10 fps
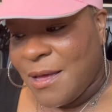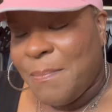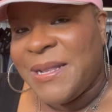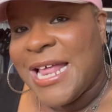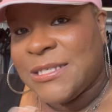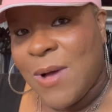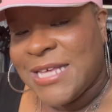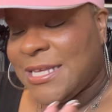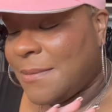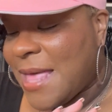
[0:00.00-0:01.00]
but that's why I
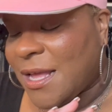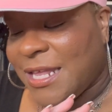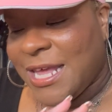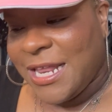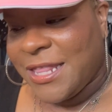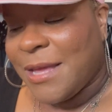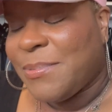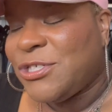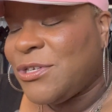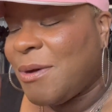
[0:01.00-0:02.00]
said I'm not going to get anything.
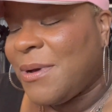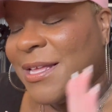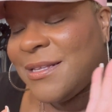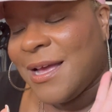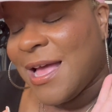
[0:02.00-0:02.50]
But you know what?